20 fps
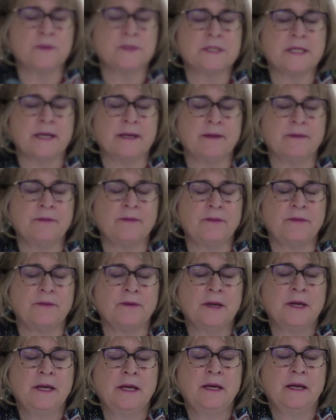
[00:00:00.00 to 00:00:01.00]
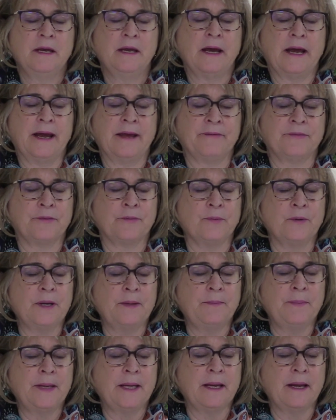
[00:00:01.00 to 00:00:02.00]
10th, at 3
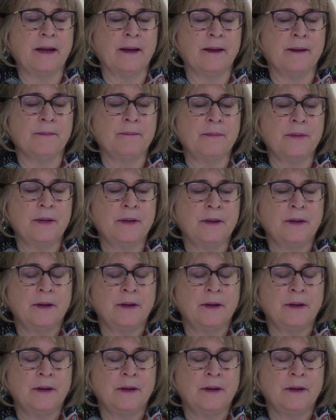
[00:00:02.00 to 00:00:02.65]
p.m.